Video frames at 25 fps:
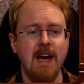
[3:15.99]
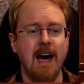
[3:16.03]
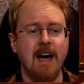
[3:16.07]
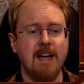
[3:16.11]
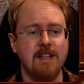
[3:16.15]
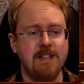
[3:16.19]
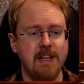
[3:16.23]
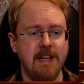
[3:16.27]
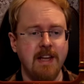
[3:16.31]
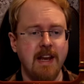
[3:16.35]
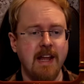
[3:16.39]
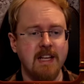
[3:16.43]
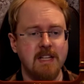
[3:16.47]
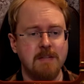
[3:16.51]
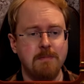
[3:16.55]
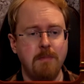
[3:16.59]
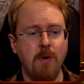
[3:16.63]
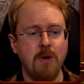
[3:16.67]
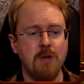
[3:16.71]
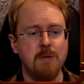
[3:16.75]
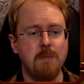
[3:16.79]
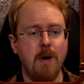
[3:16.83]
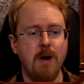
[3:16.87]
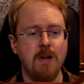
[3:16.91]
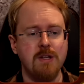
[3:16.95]
A CNN
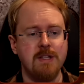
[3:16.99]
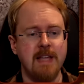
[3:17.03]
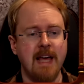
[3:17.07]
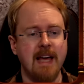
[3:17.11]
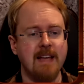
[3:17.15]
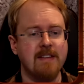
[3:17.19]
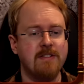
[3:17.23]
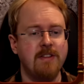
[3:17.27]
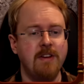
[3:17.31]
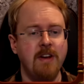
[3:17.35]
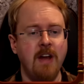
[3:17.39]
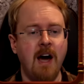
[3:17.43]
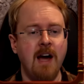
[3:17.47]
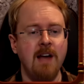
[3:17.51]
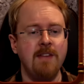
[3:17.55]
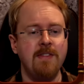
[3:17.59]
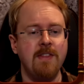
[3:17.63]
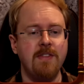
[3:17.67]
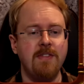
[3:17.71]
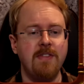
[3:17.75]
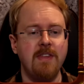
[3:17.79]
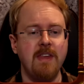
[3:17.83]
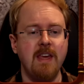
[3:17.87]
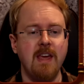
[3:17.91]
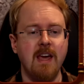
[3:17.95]
spokesperson has denied
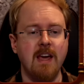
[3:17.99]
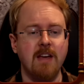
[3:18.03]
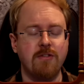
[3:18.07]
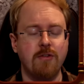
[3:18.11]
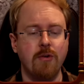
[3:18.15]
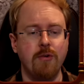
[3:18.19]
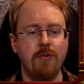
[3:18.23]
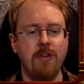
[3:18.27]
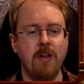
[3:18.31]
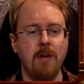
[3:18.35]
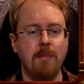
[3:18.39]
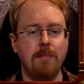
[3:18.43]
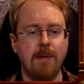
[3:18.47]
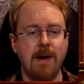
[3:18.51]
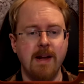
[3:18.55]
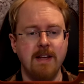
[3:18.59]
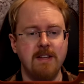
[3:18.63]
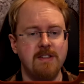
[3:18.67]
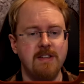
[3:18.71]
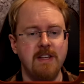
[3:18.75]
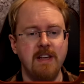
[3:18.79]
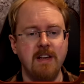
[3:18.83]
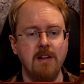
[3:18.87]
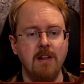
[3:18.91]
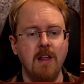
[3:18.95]
that the Associated
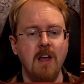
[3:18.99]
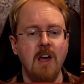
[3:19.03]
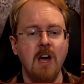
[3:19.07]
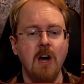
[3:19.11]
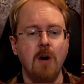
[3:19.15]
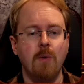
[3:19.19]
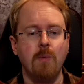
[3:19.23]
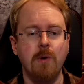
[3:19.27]
Press deal